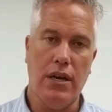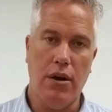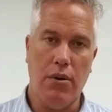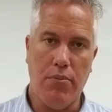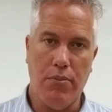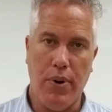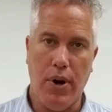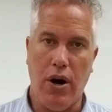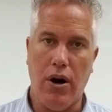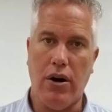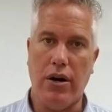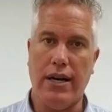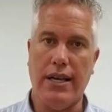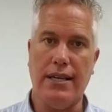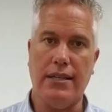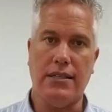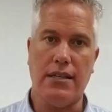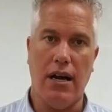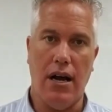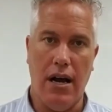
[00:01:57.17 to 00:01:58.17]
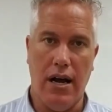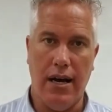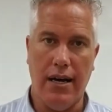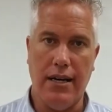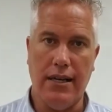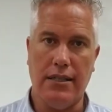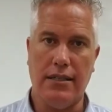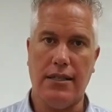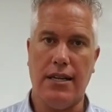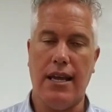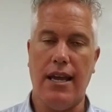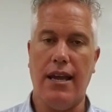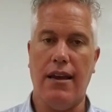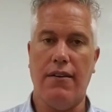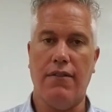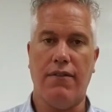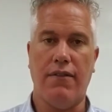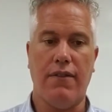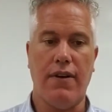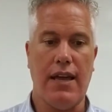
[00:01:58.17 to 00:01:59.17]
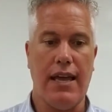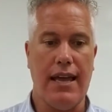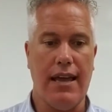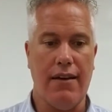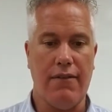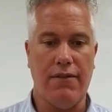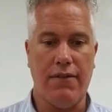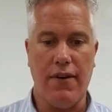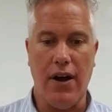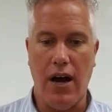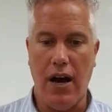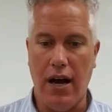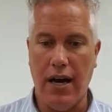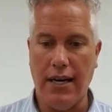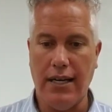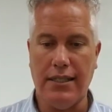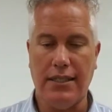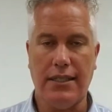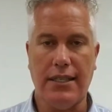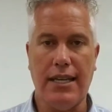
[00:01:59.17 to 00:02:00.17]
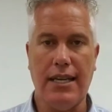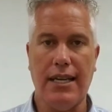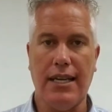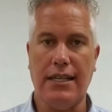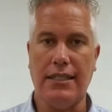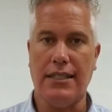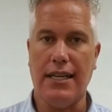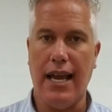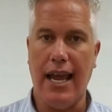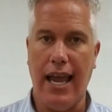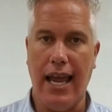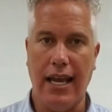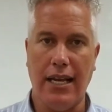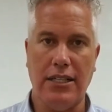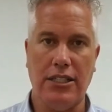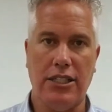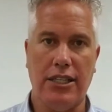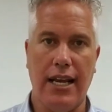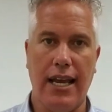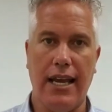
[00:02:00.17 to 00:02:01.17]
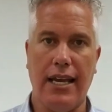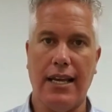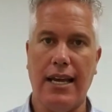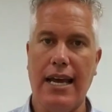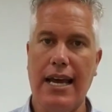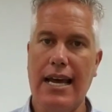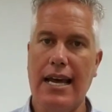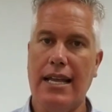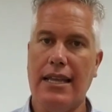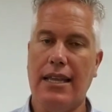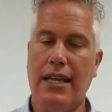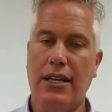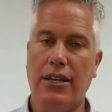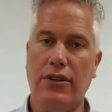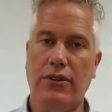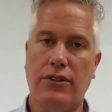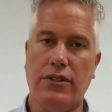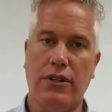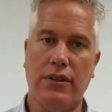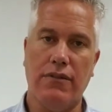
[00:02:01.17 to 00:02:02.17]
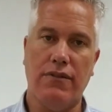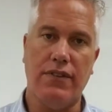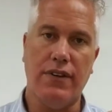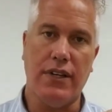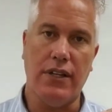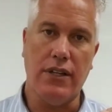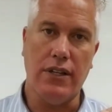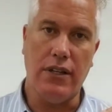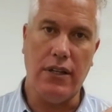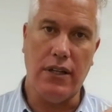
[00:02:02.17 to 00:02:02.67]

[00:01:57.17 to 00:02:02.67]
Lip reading: parties honest. If honesty is a handshake, then you should feel